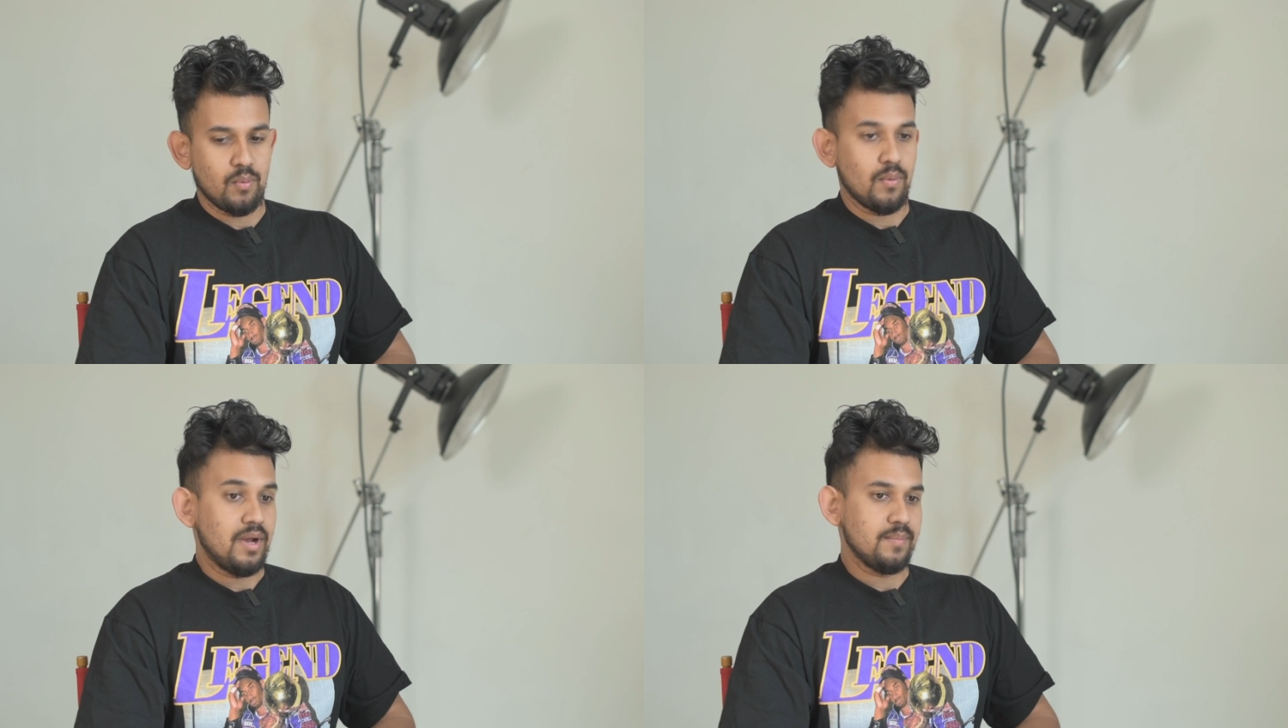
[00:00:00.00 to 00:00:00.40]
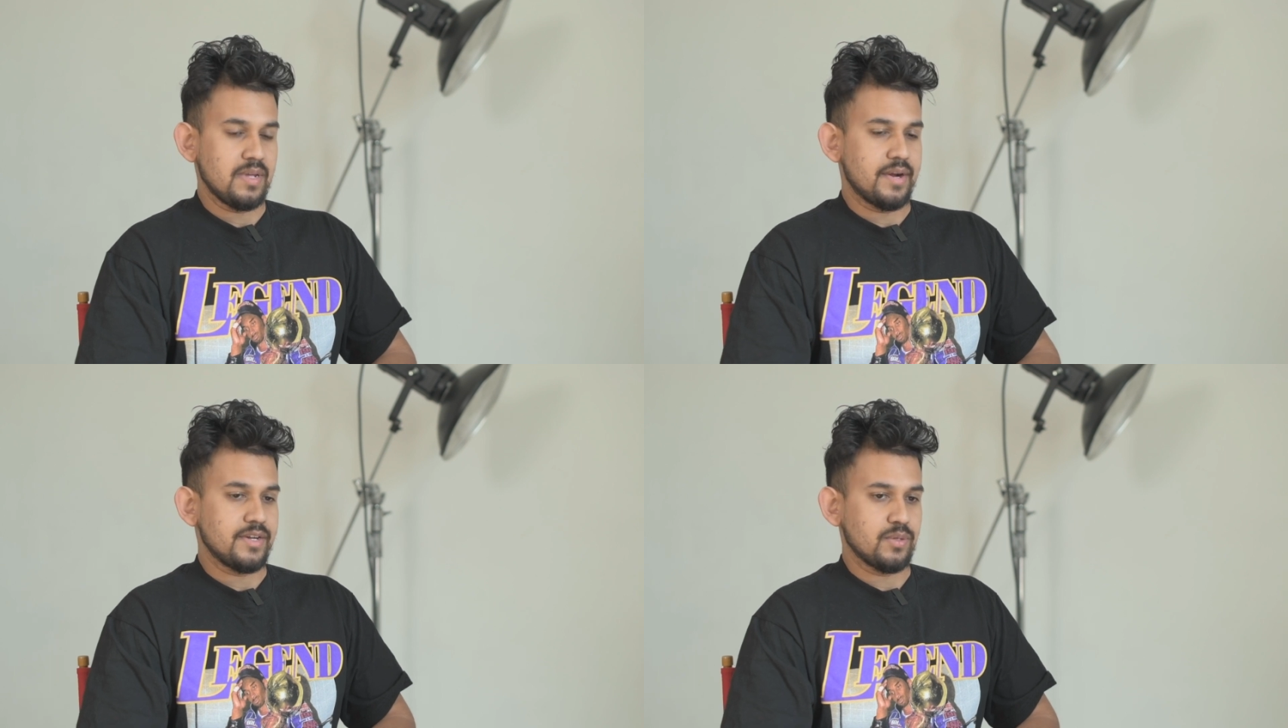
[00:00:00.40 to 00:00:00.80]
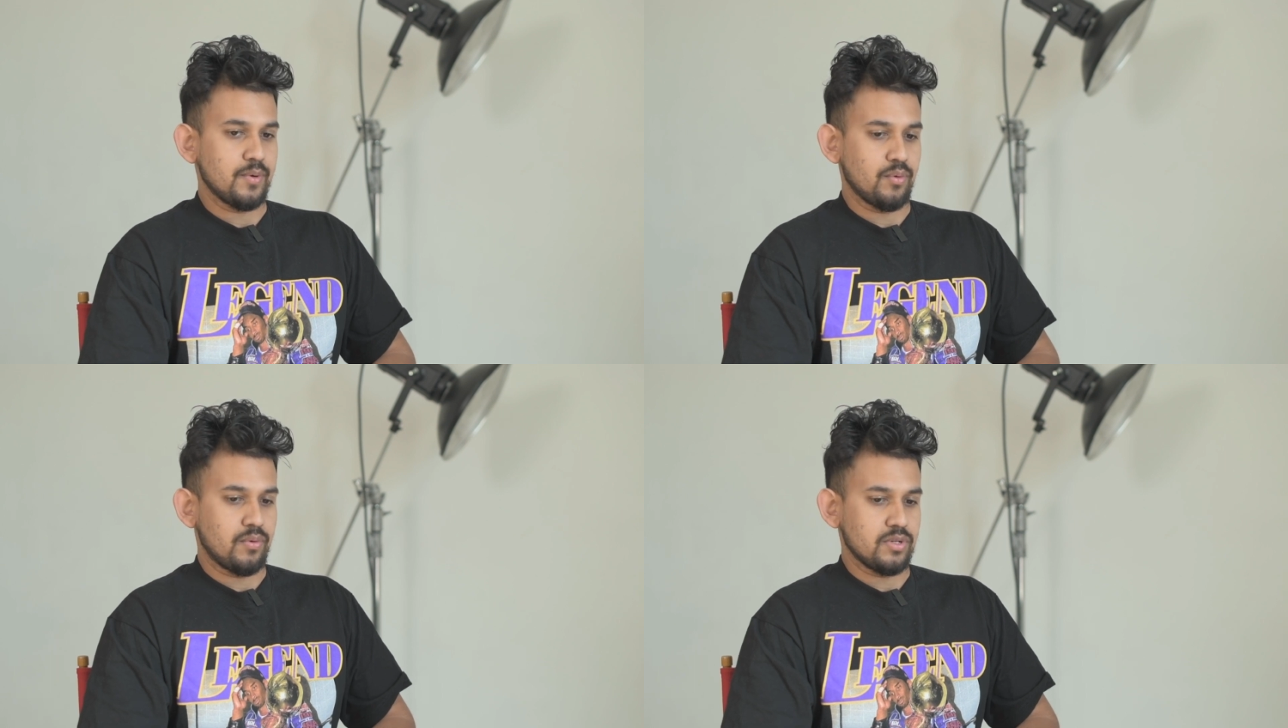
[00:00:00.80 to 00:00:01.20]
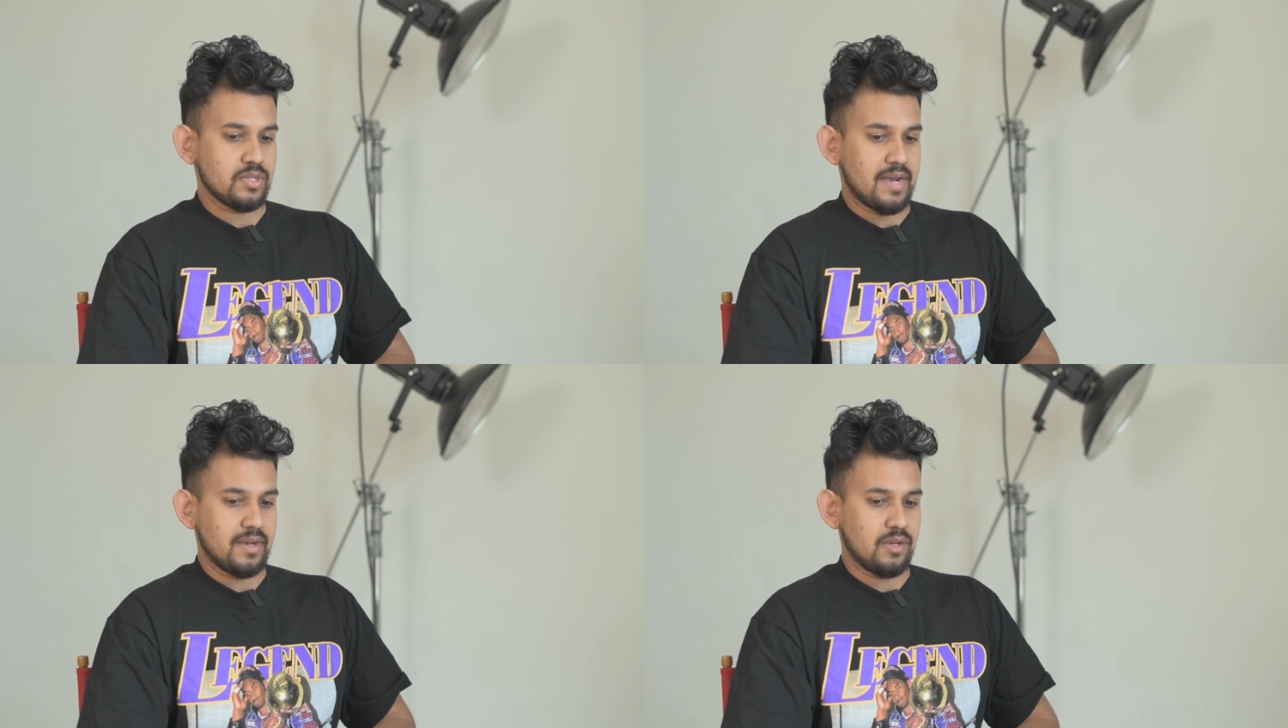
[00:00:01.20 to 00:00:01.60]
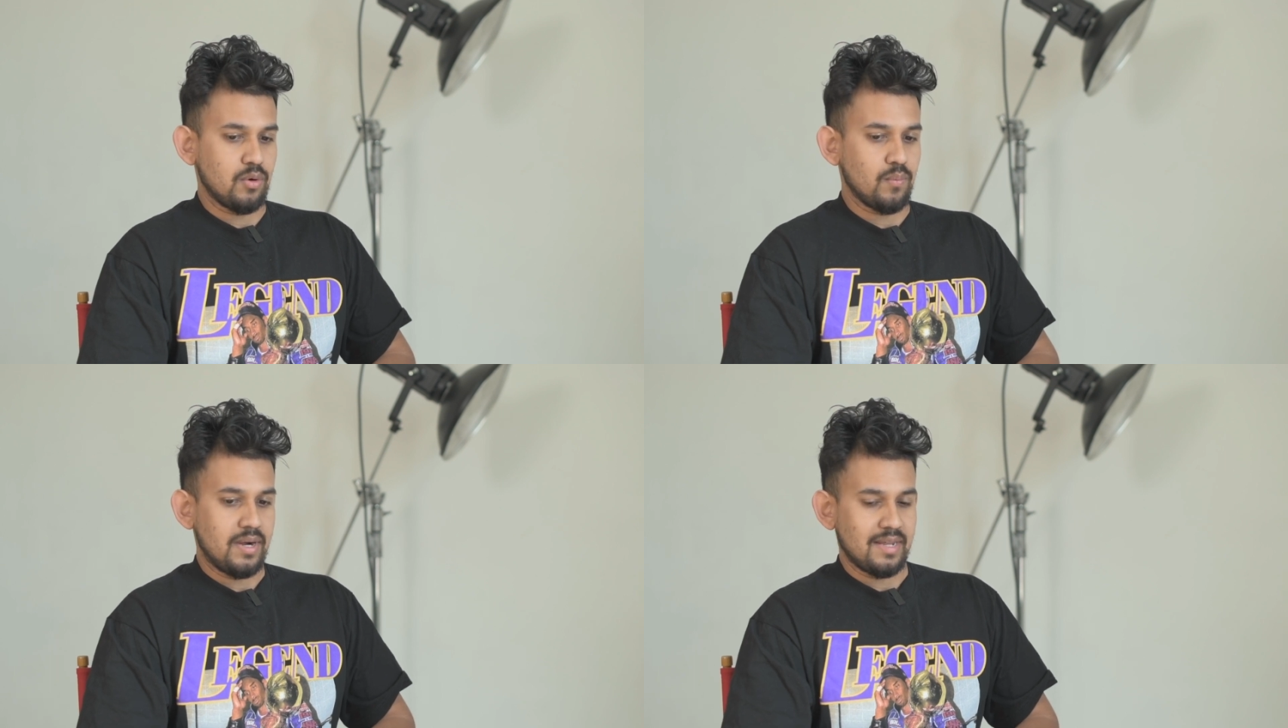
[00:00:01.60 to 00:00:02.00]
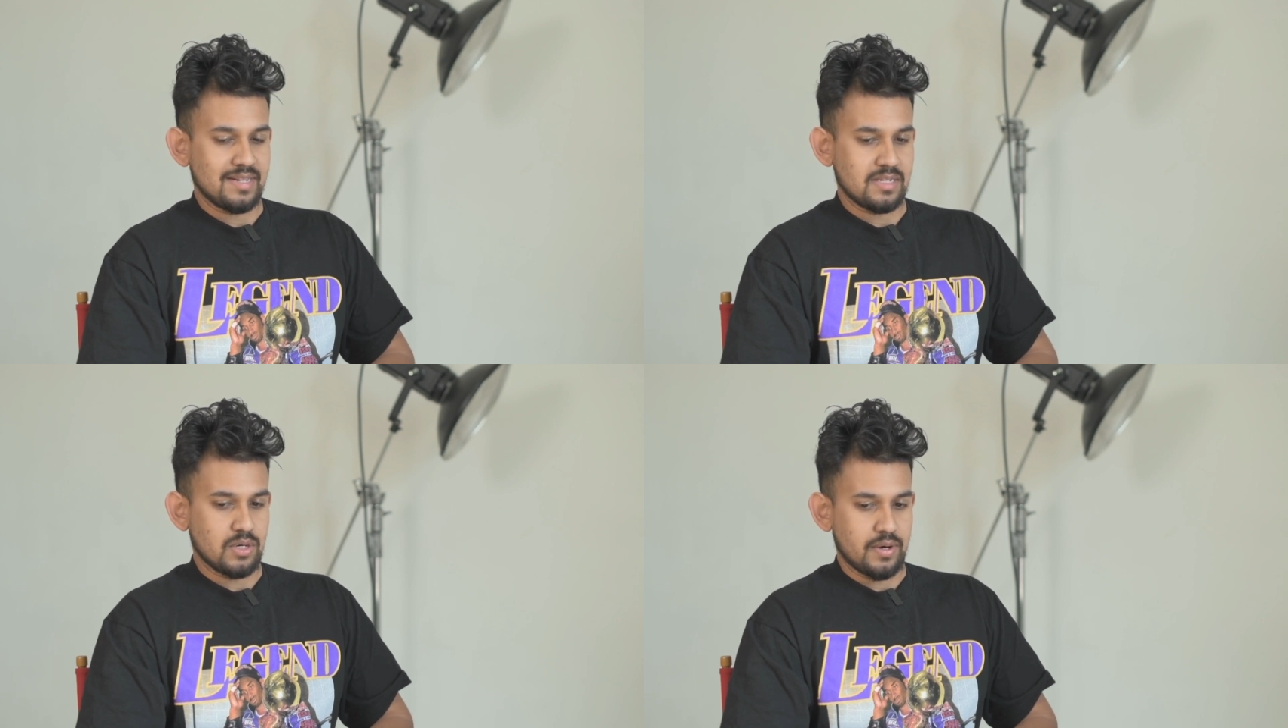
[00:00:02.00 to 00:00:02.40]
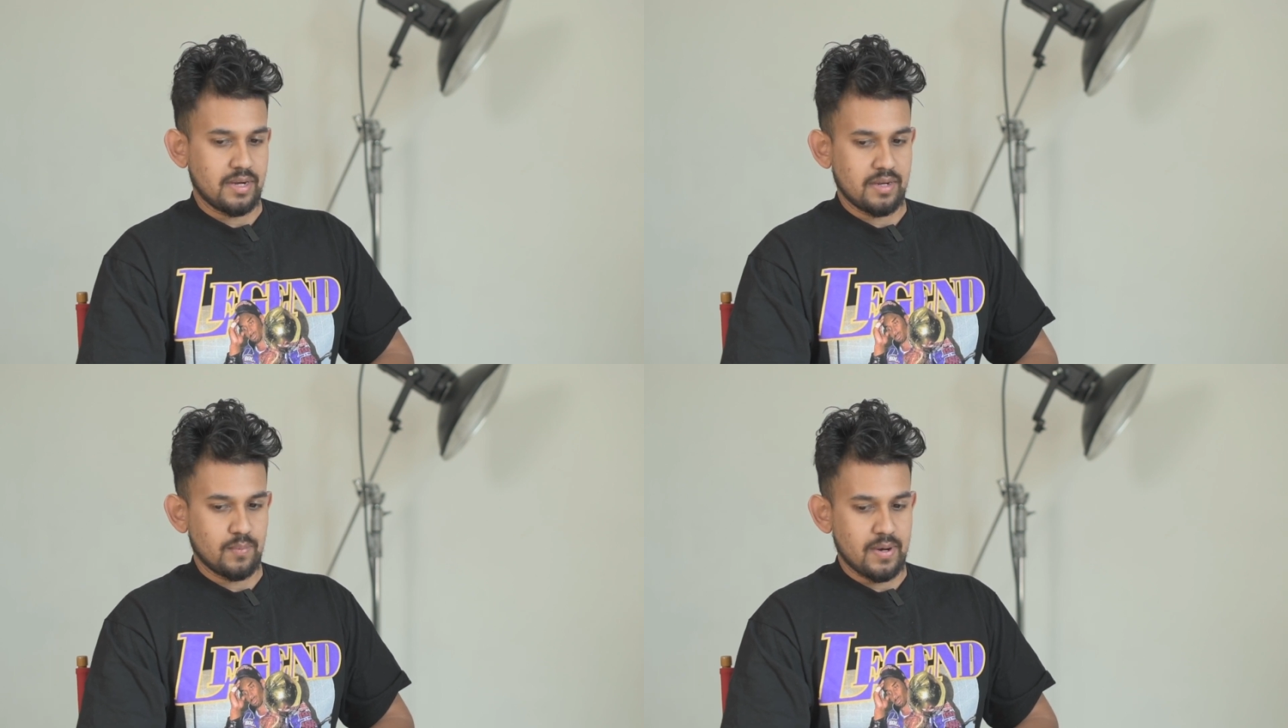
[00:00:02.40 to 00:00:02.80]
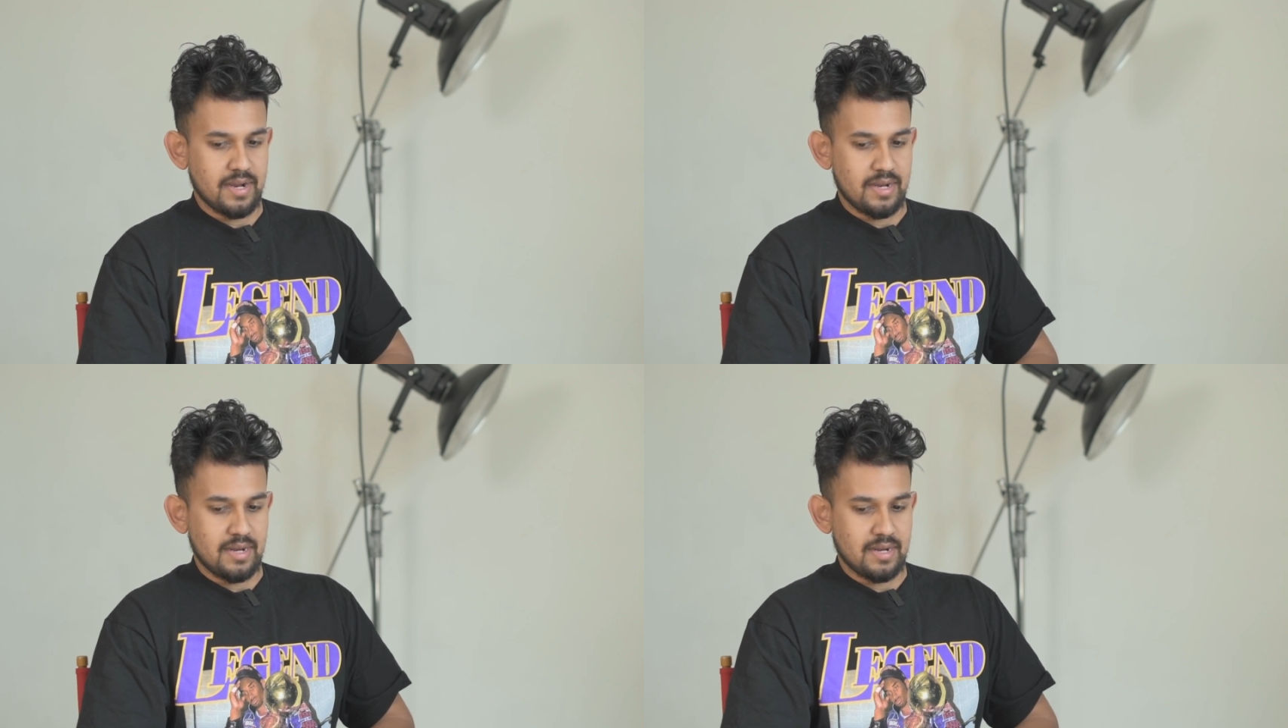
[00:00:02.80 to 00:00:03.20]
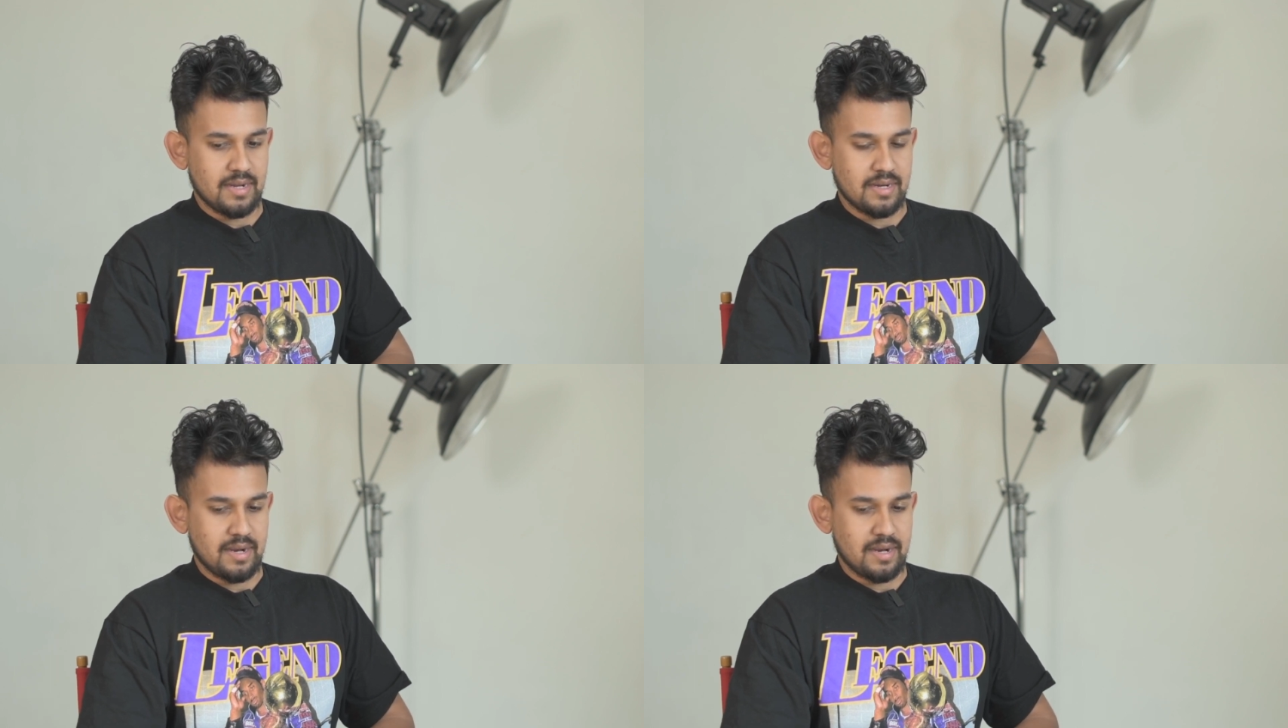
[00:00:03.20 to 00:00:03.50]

want to be entrepreneurs, want to get started, right? And,